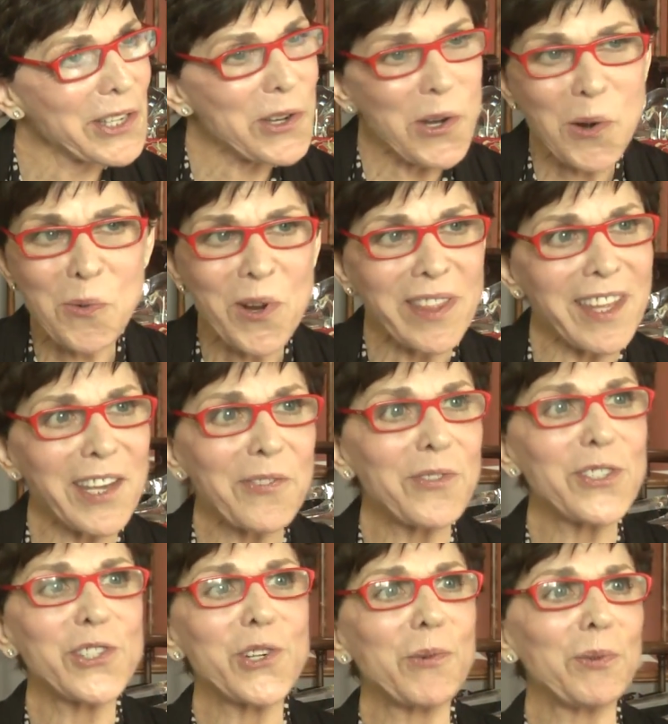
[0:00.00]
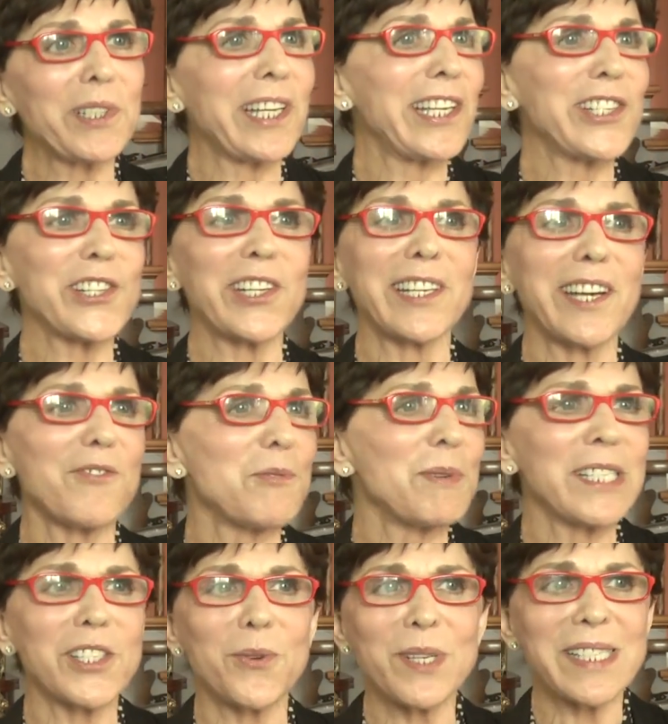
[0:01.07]
you know, we think of the jubilation and
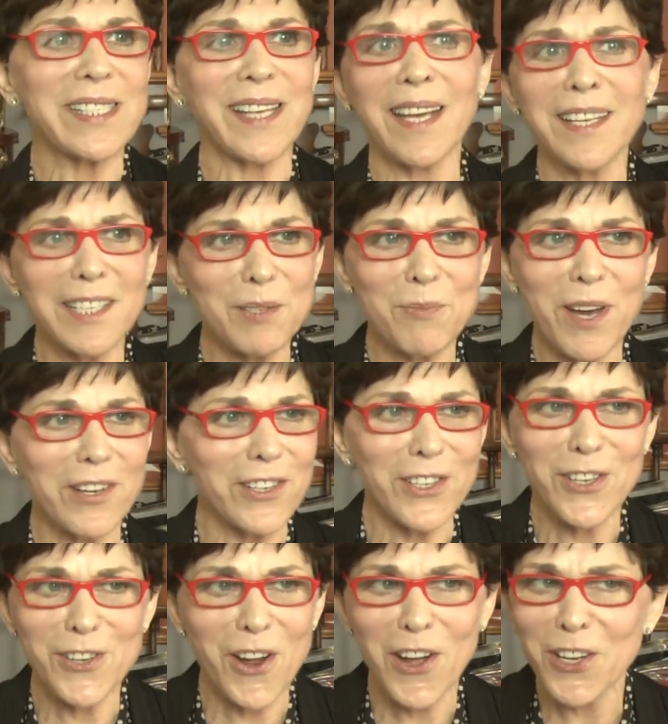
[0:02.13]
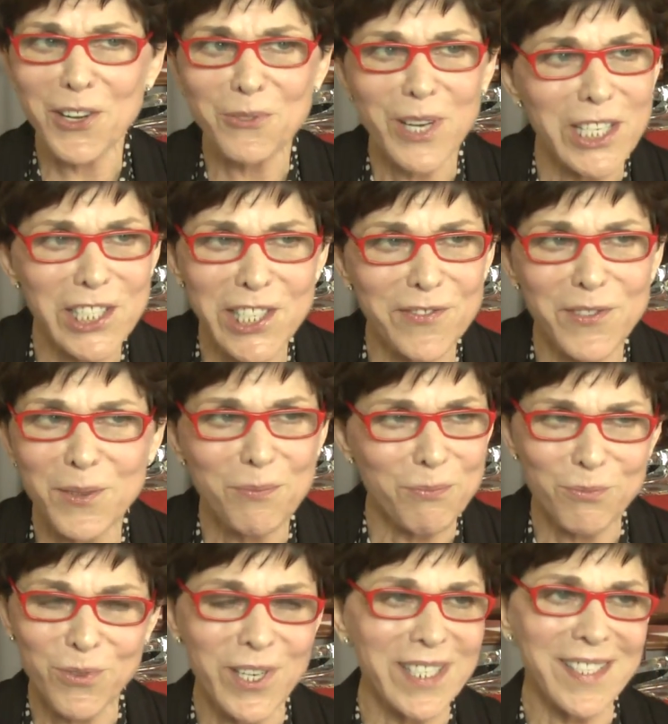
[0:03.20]
everybody's so excited about an inauguration of a
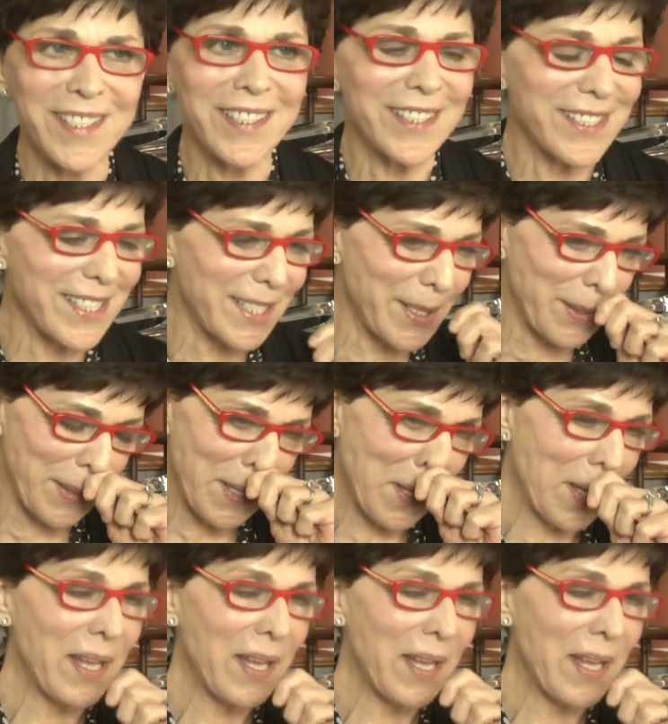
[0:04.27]
president and